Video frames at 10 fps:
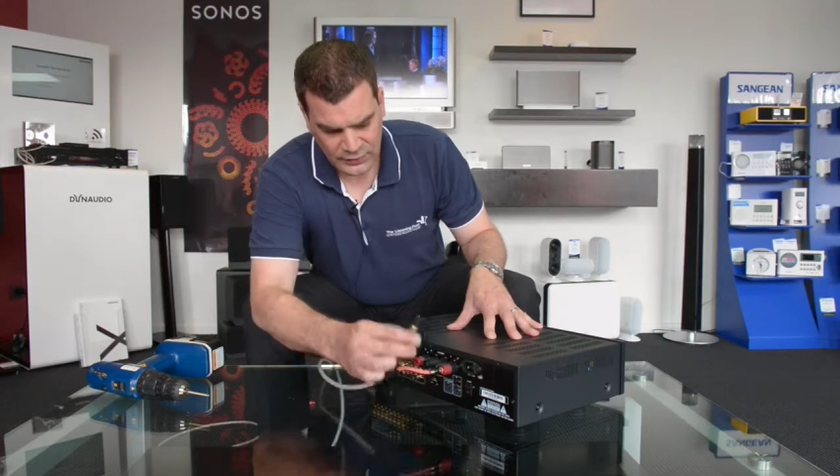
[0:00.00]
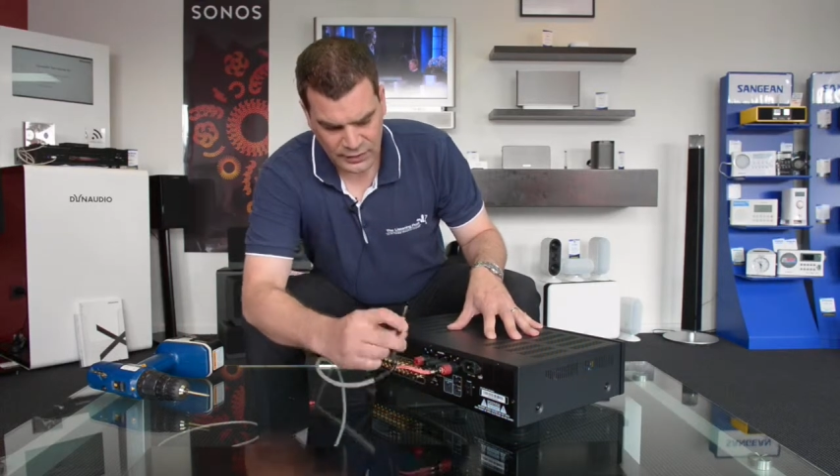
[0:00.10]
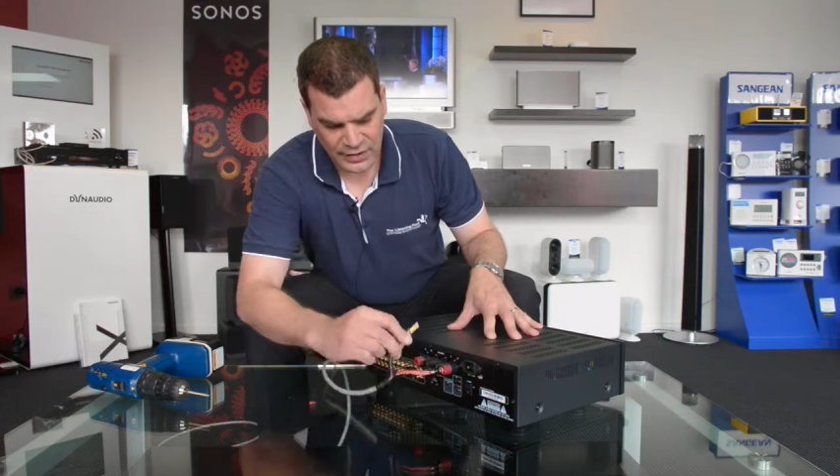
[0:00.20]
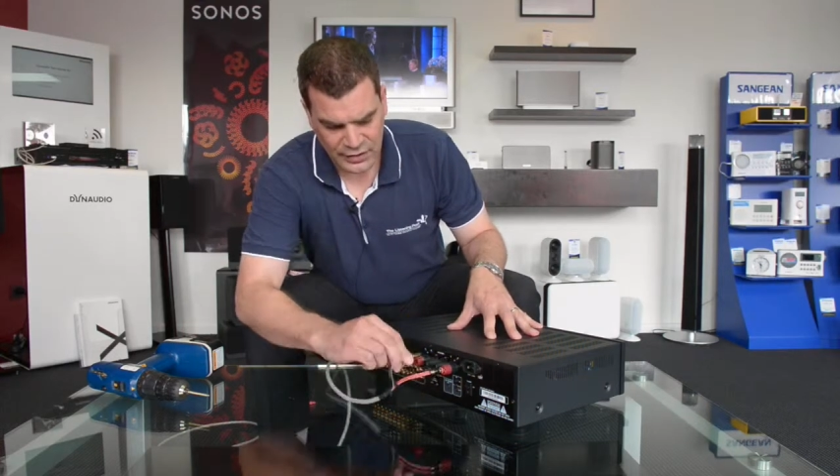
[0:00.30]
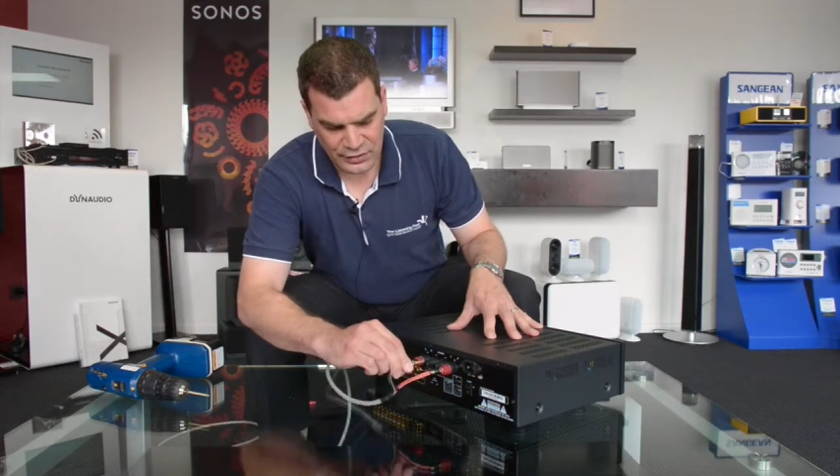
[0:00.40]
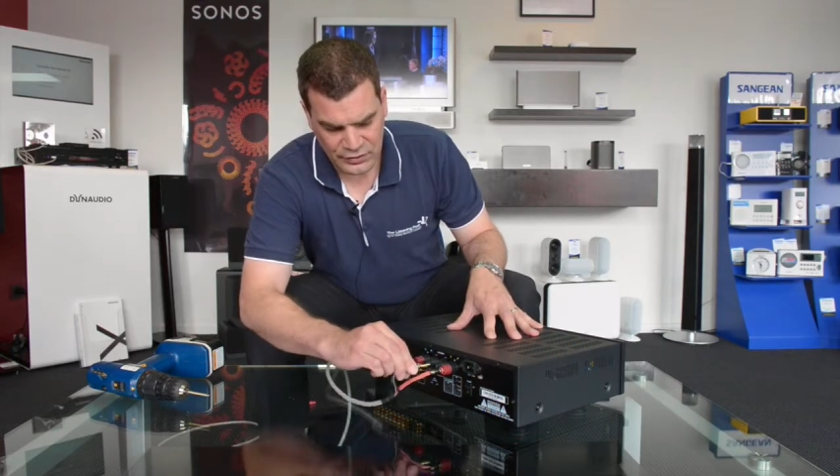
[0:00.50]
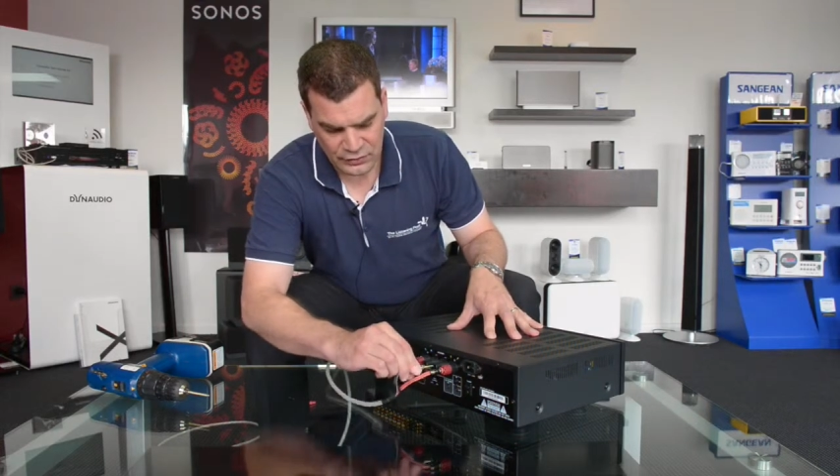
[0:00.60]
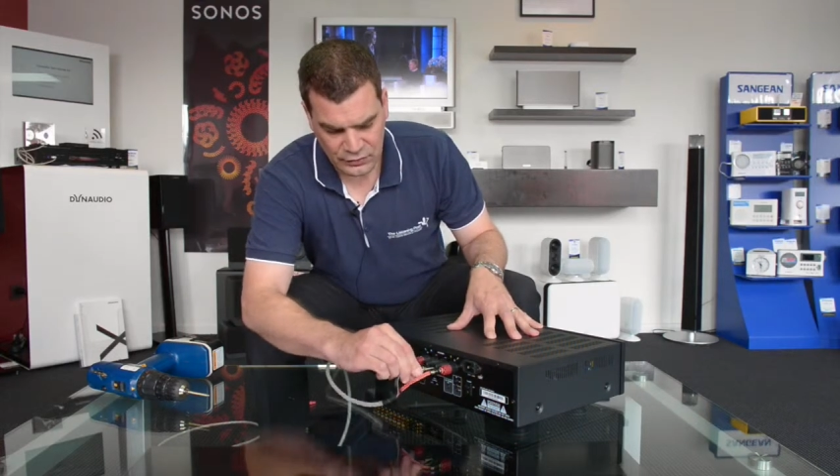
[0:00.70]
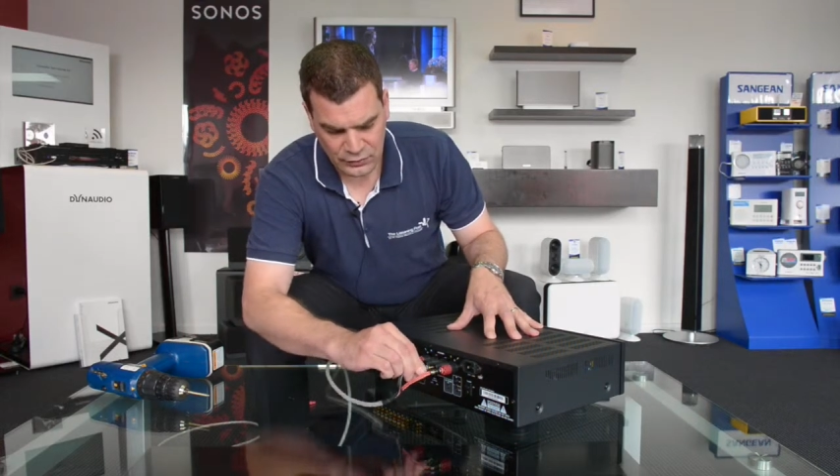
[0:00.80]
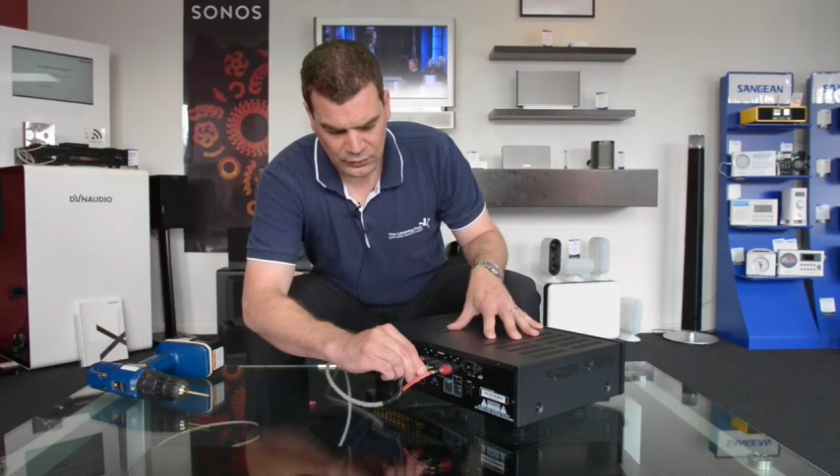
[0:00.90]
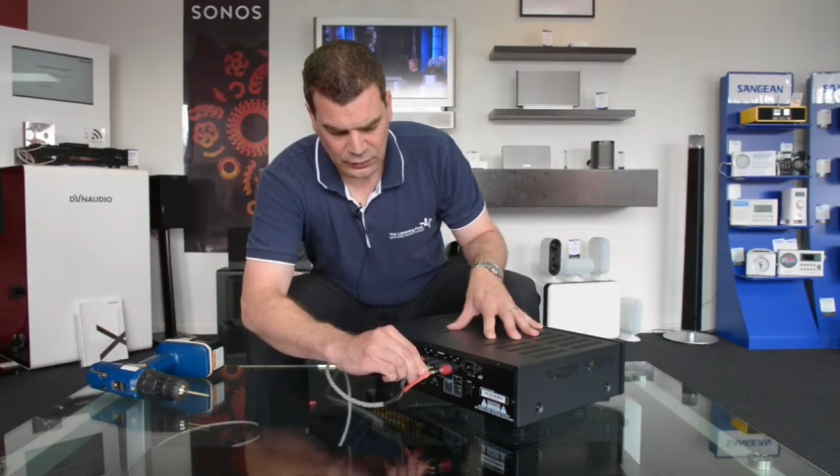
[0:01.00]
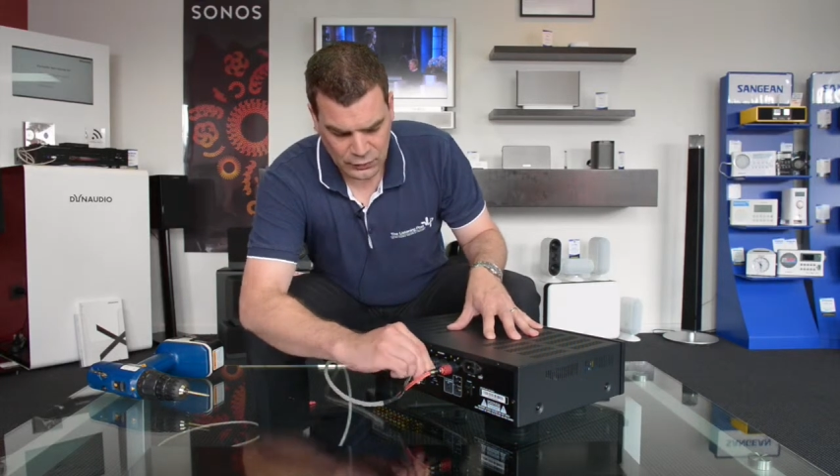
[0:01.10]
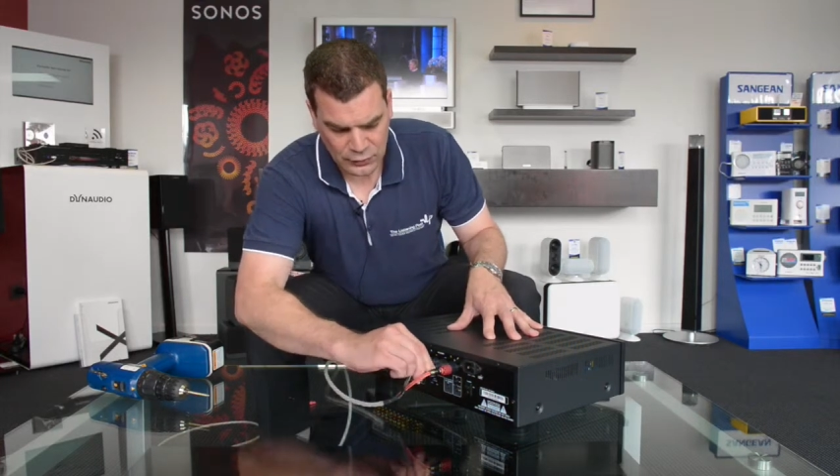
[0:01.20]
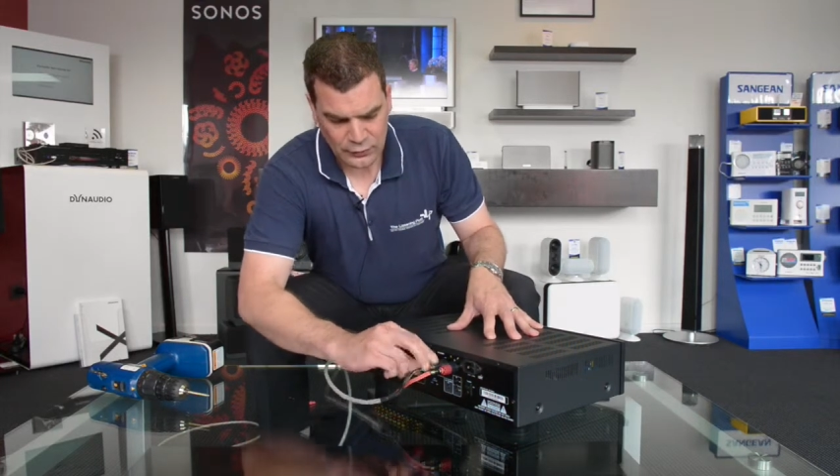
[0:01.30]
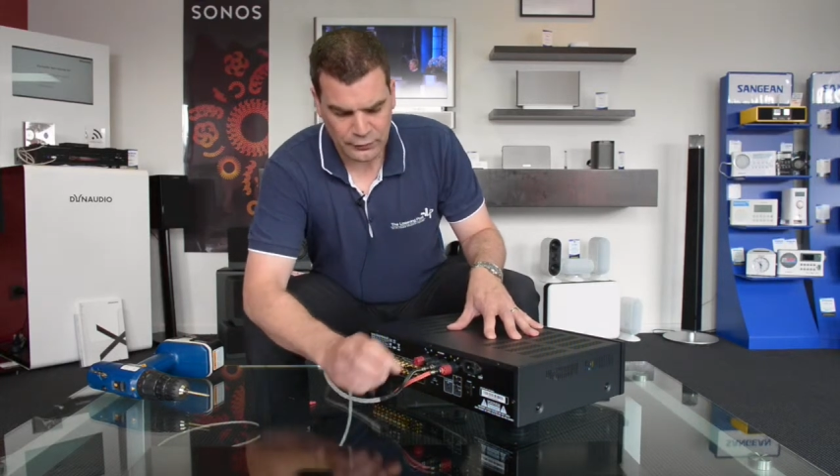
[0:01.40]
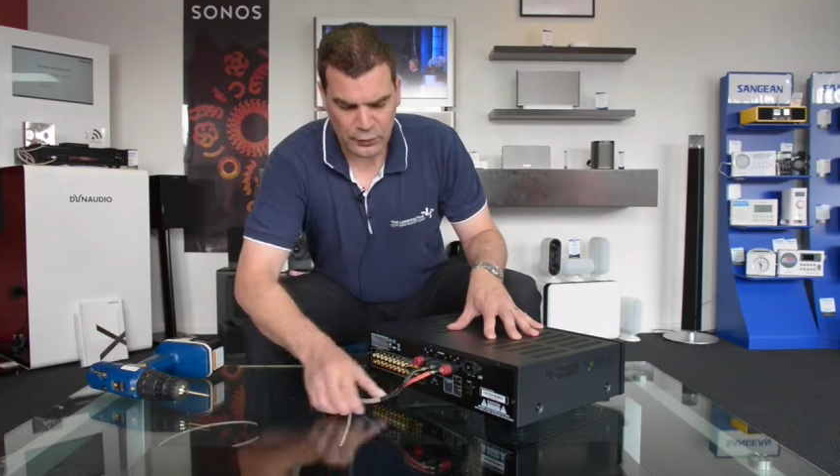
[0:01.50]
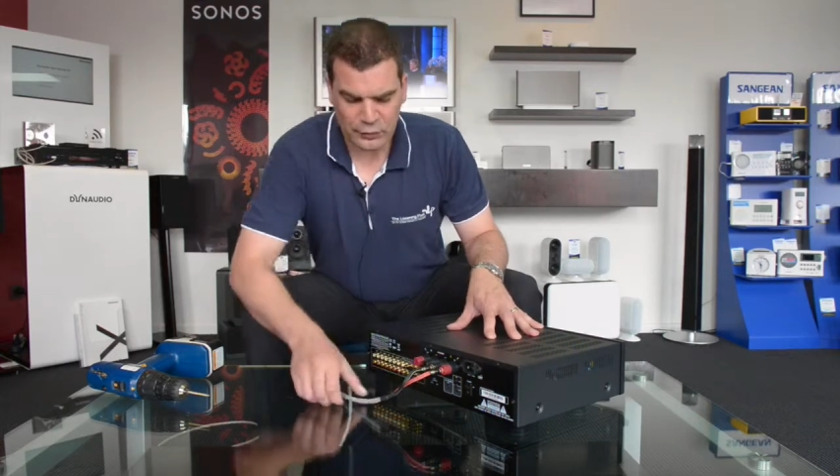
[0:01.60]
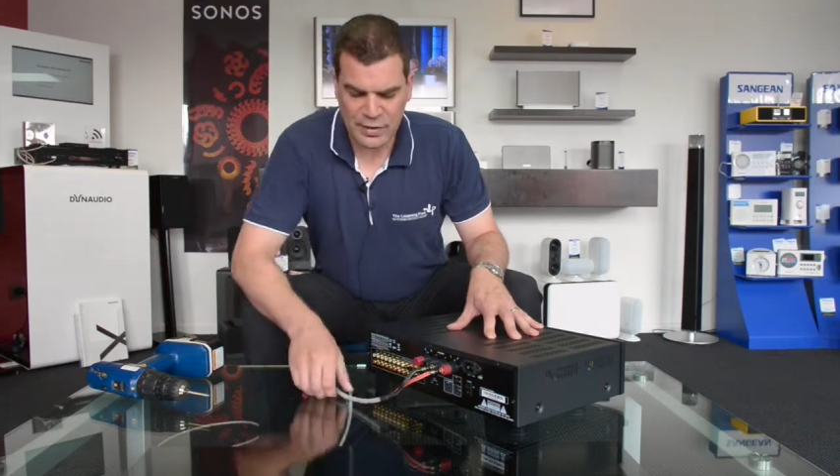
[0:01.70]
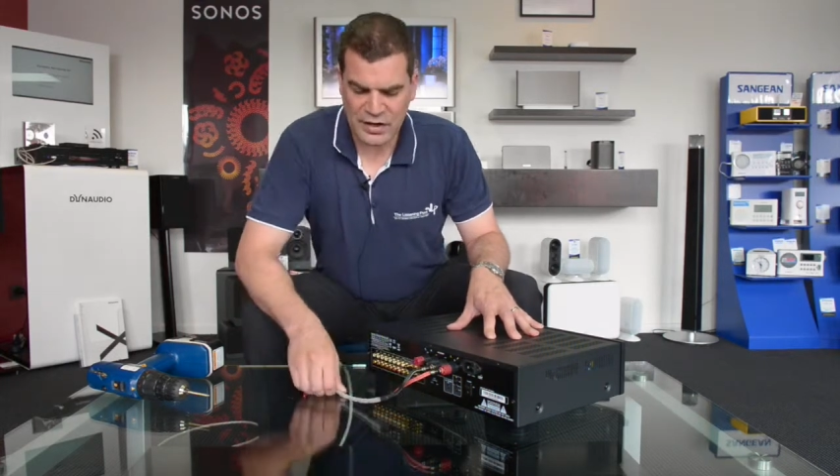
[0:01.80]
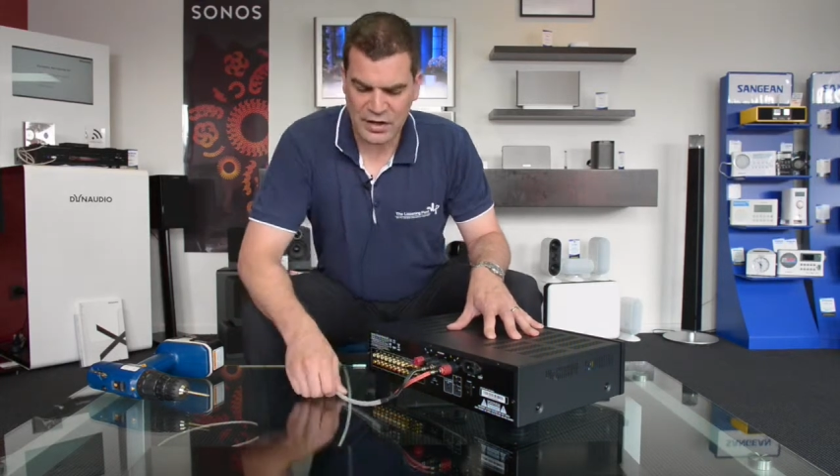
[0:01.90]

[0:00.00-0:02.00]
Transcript: connection for your speaker